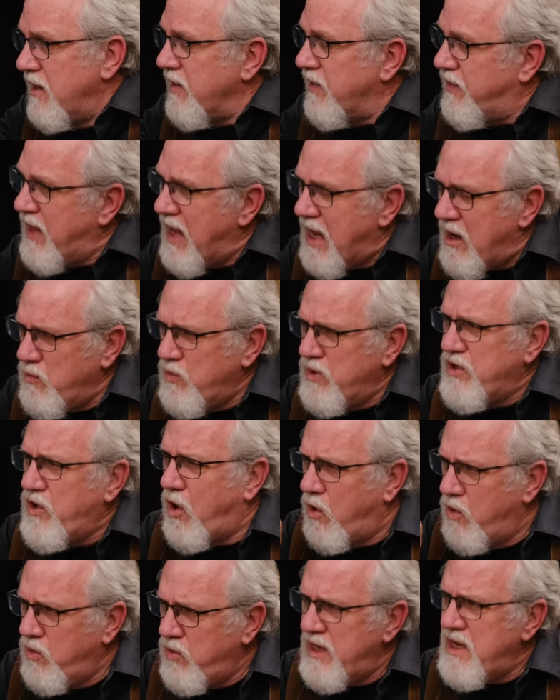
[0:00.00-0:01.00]
That would
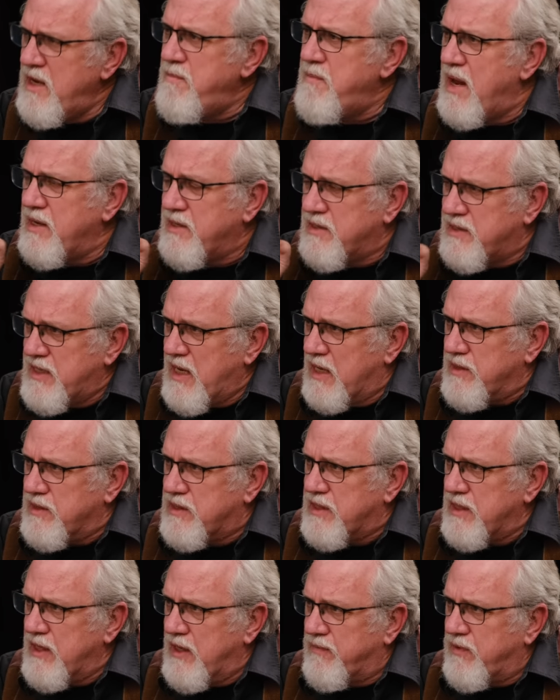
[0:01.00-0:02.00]
only make
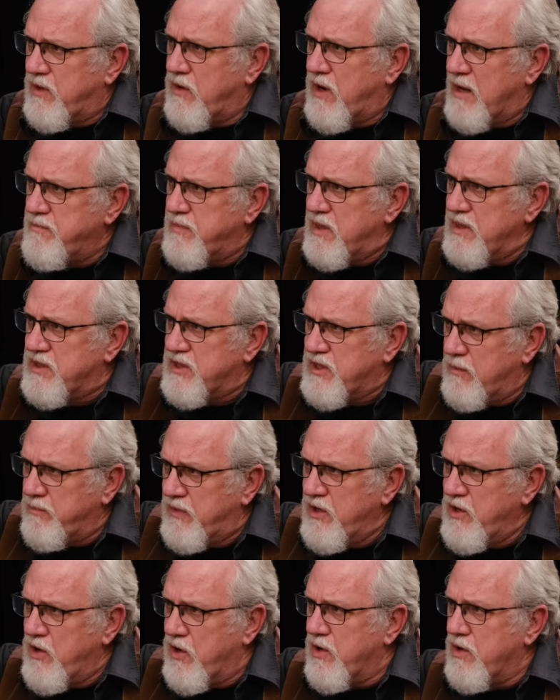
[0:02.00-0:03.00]
sense if there had been
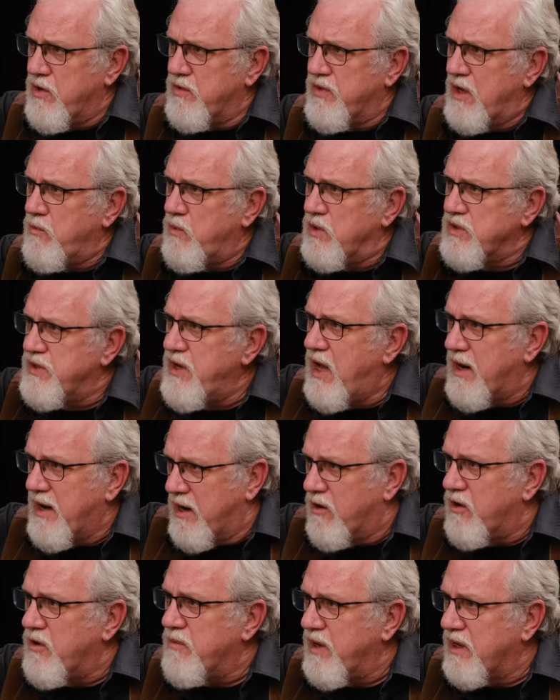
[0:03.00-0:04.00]
something earlier that was not
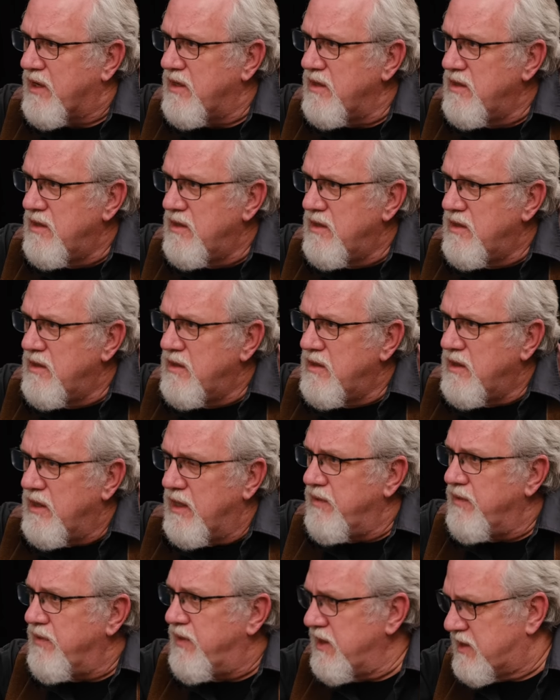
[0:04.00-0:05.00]
Arabic. Mm-hmm.
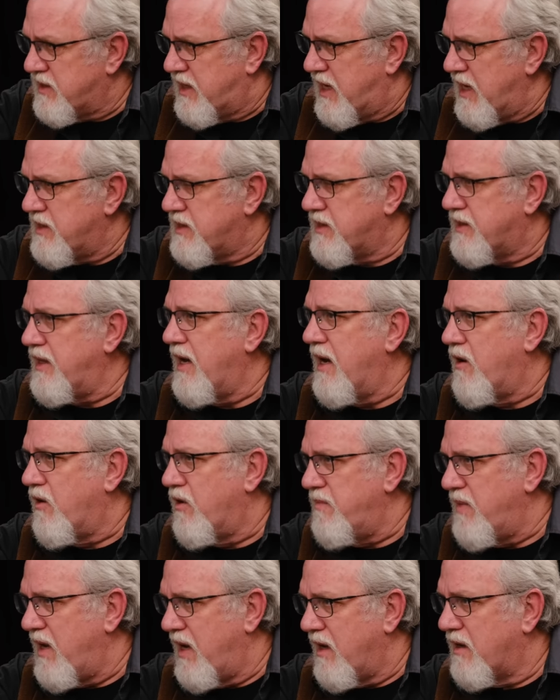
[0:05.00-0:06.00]
In this case, the
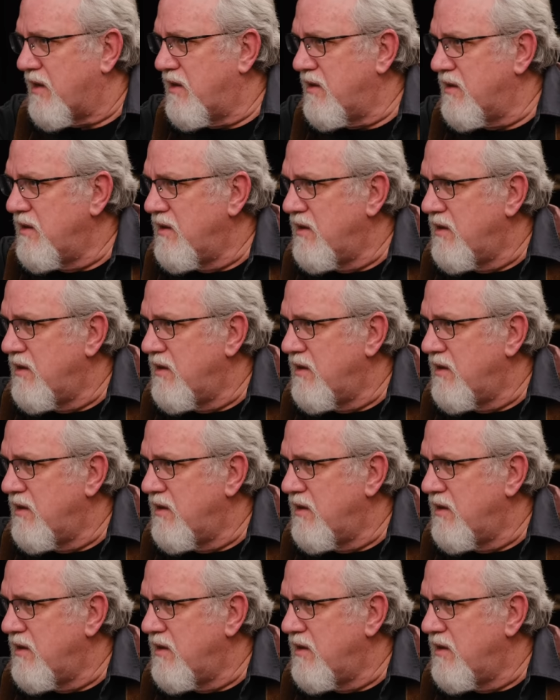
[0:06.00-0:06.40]
Aramaic.